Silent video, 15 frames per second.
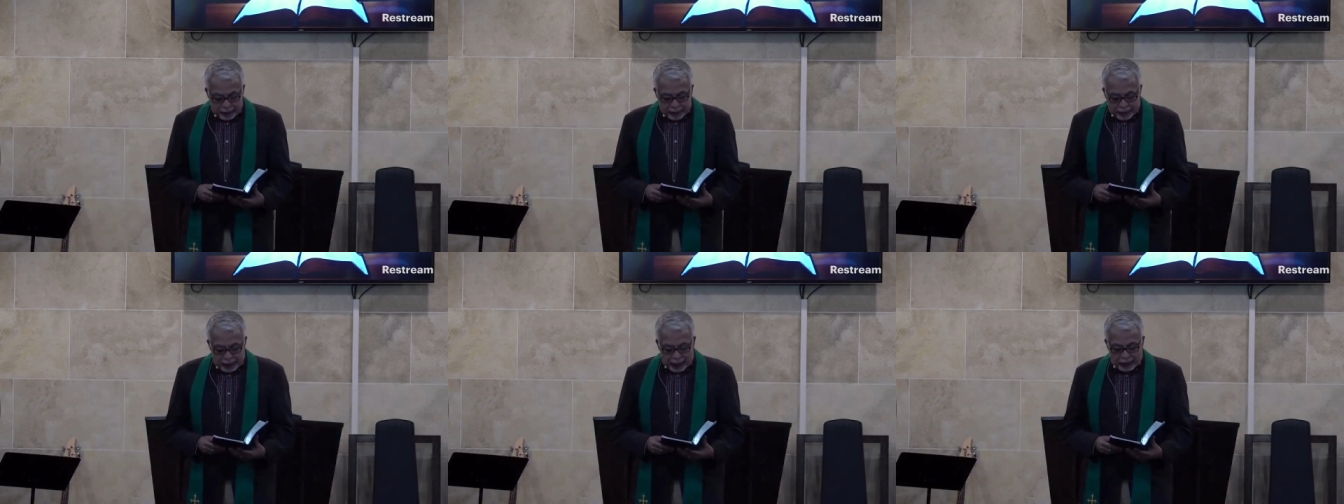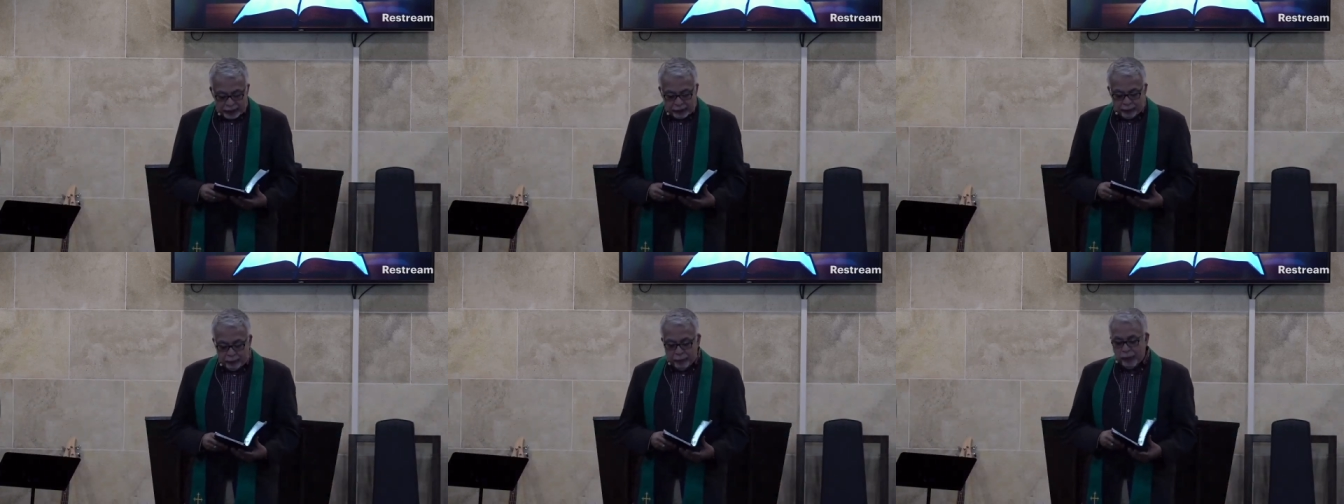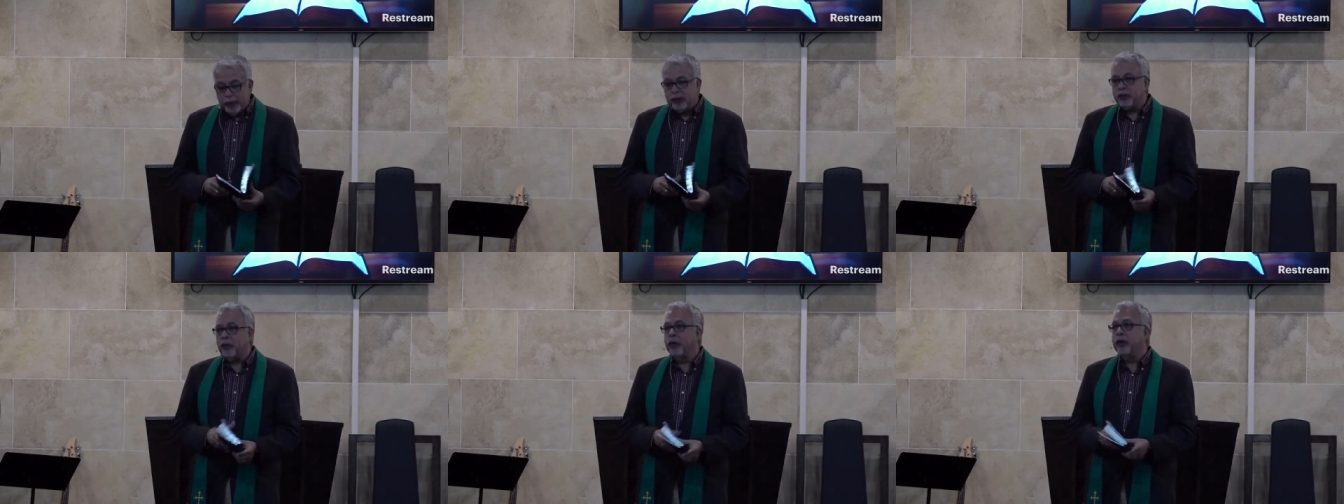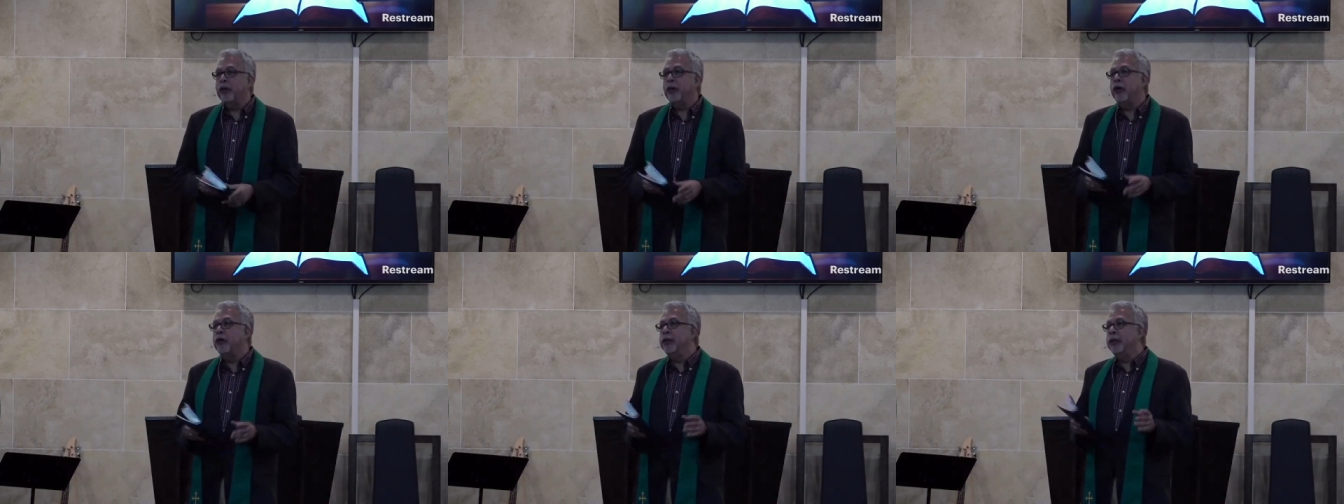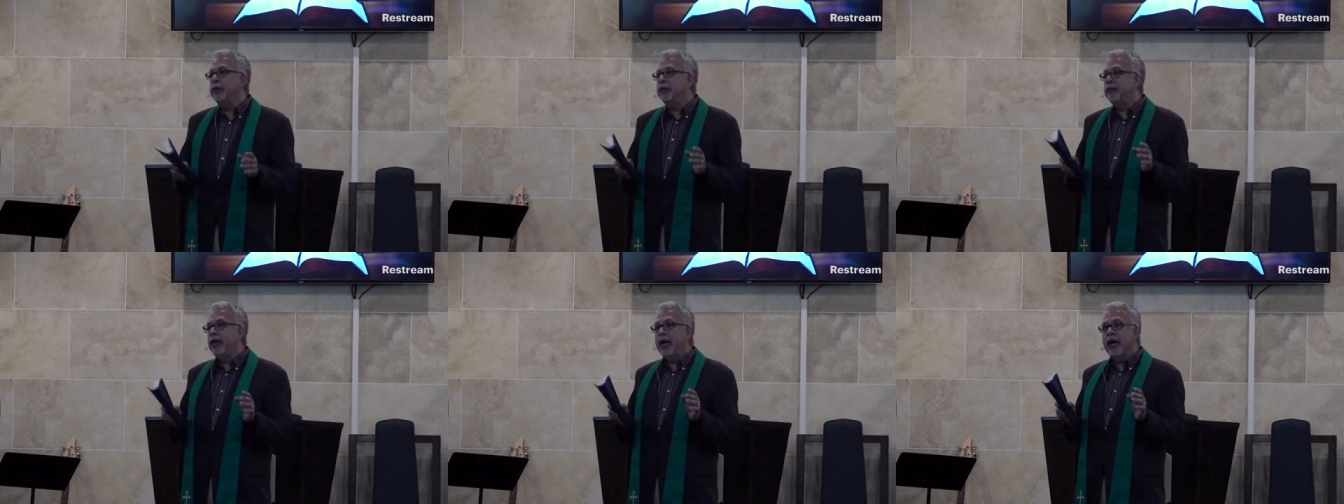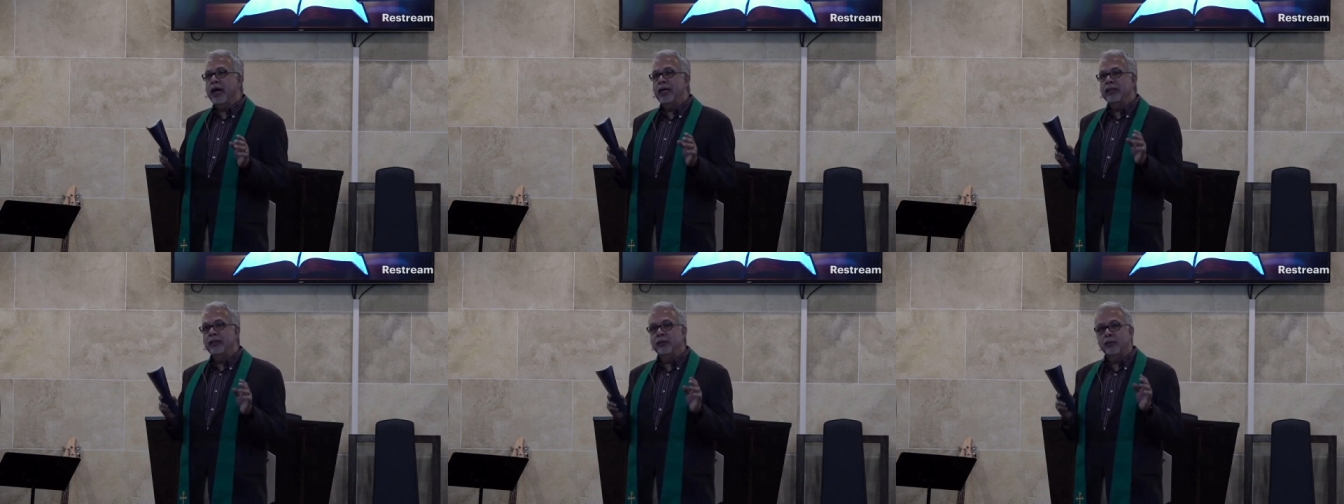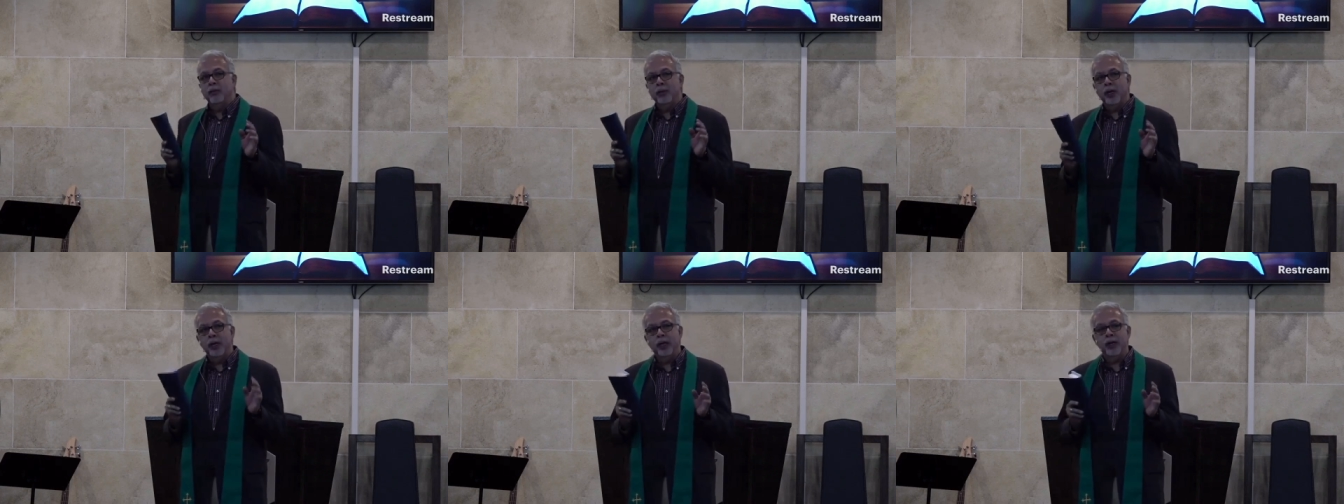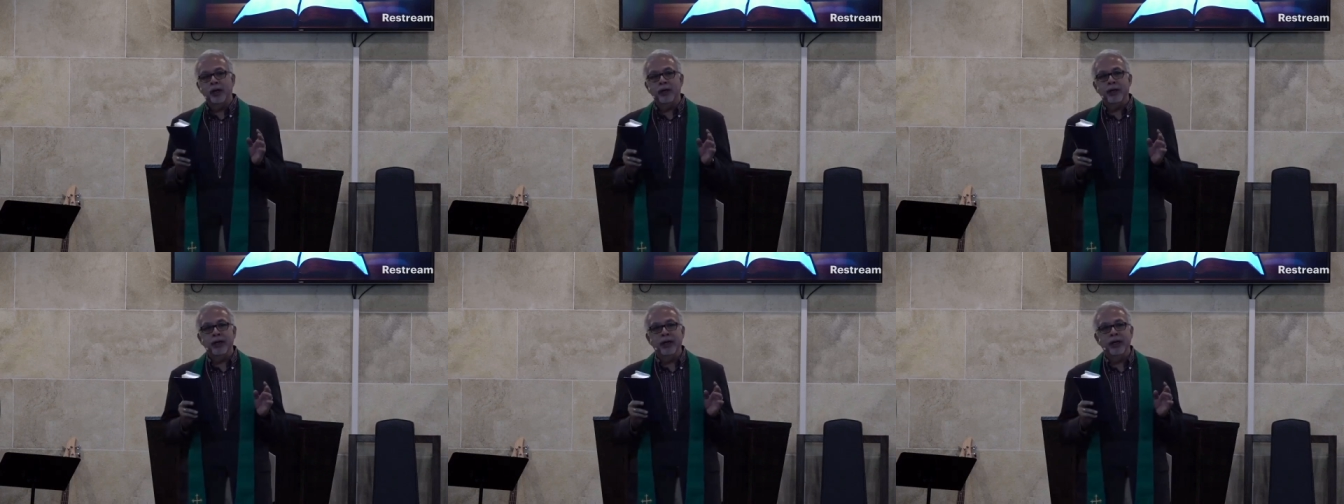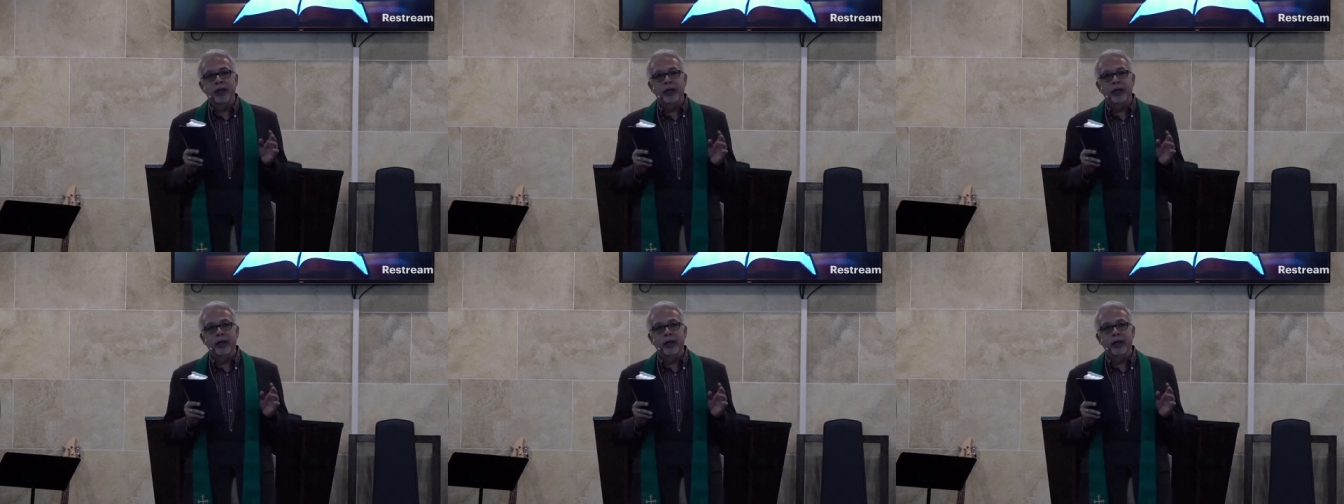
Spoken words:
As the blissful aroma of God's word